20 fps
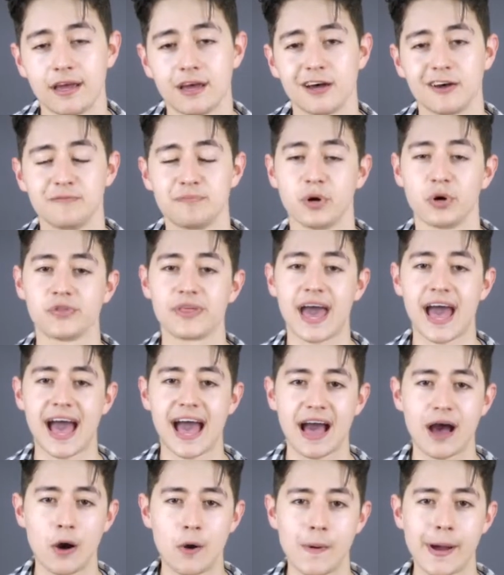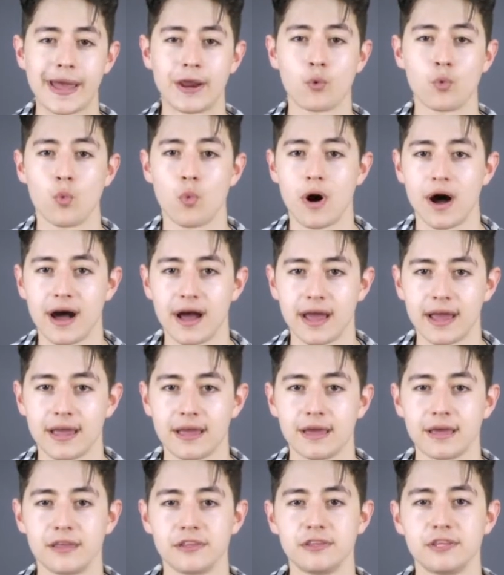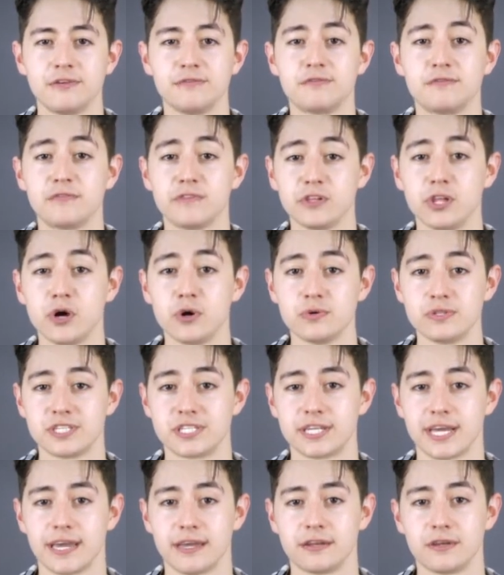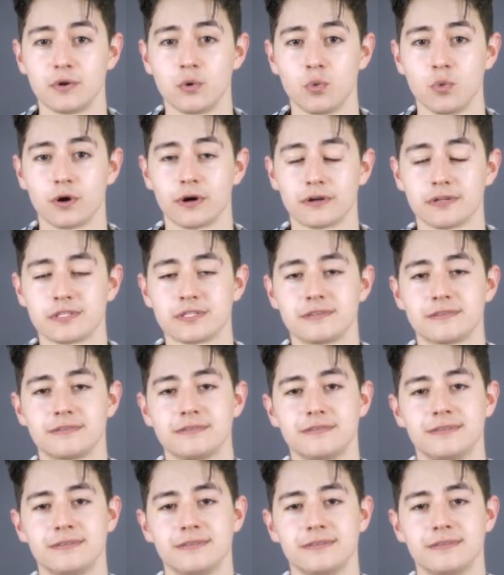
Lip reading: of both how and why the flow state works.